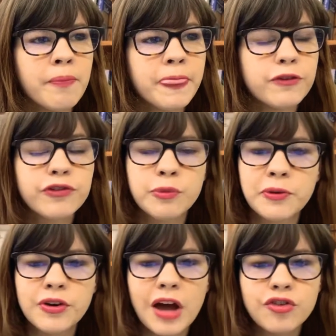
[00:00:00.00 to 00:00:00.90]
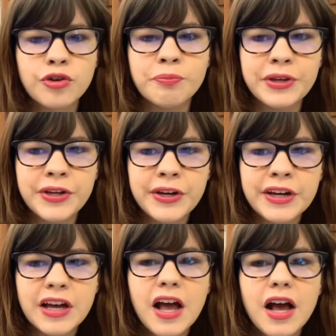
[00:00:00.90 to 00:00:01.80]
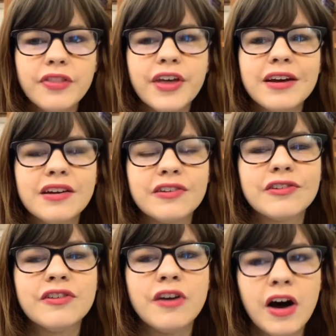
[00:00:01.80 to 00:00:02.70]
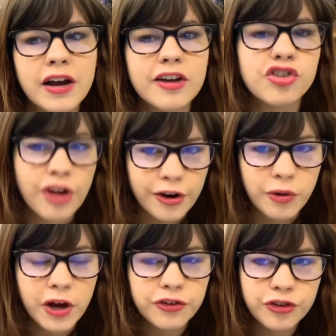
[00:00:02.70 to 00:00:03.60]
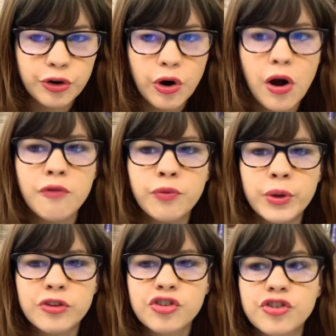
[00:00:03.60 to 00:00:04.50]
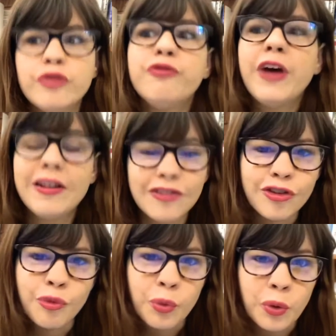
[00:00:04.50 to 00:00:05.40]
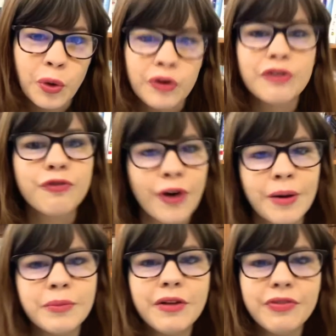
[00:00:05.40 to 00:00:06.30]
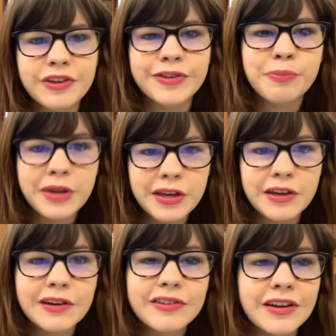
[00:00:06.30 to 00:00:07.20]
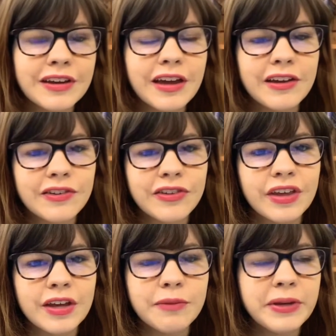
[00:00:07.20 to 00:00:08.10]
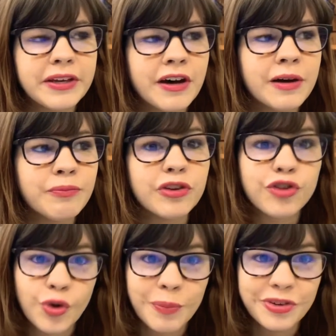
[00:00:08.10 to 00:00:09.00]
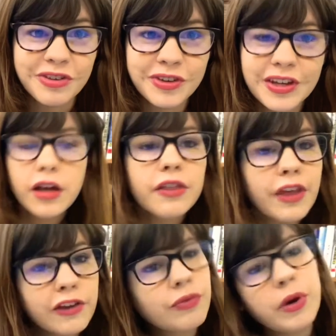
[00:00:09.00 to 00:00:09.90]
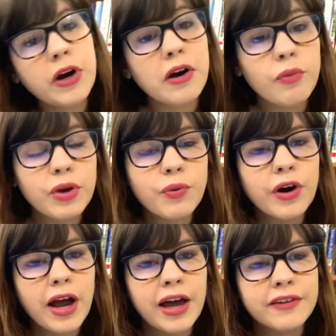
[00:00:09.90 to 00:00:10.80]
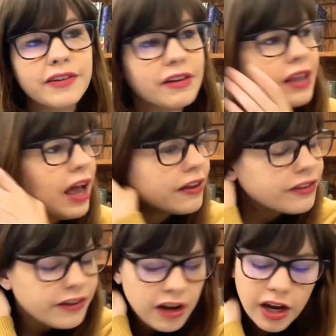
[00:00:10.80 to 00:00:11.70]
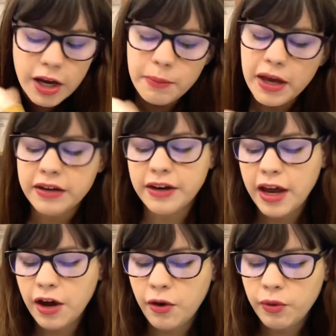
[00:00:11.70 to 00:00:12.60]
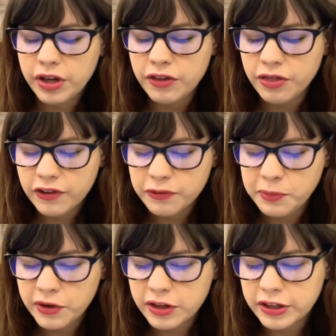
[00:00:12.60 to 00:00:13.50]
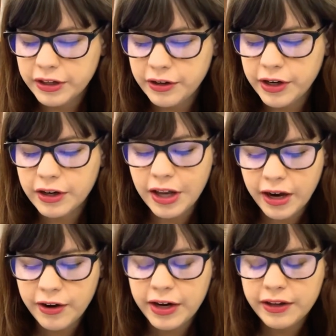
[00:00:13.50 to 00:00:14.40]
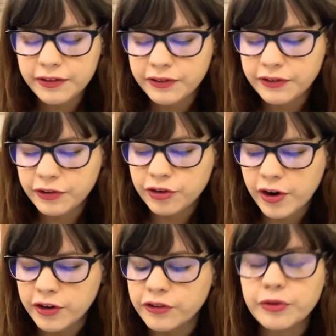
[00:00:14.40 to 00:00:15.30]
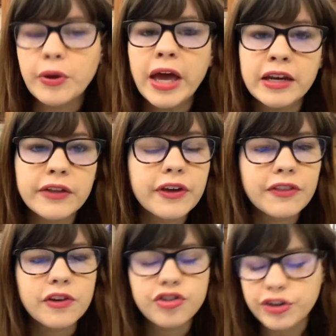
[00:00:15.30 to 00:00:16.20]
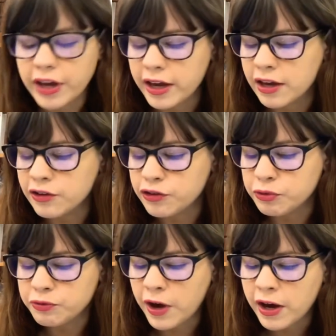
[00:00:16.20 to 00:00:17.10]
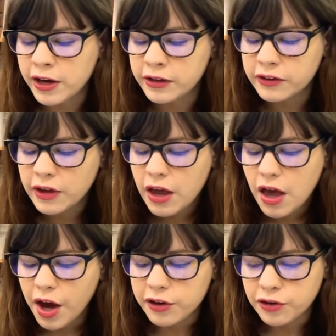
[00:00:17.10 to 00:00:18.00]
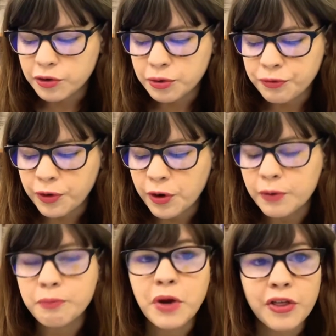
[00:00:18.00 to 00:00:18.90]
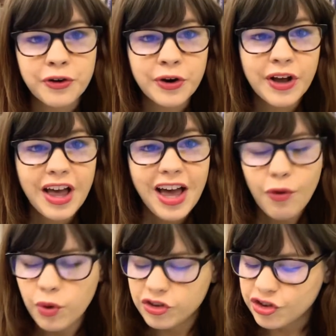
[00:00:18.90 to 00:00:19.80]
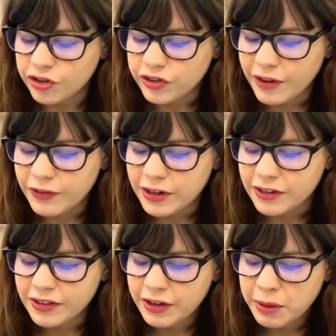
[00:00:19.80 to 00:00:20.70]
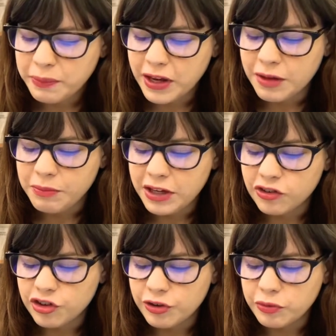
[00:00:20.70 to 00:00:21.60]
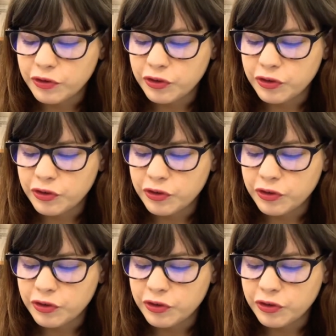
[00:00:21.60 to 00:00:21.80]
supernatural being that is not a shadow hunter, of which defends the world from these beings in case they become disruptive. That's where we were at last time, and now in this book, Clary is still trying to do anything that she can to find a cure for her mother. Once she's given a tip, it means she'll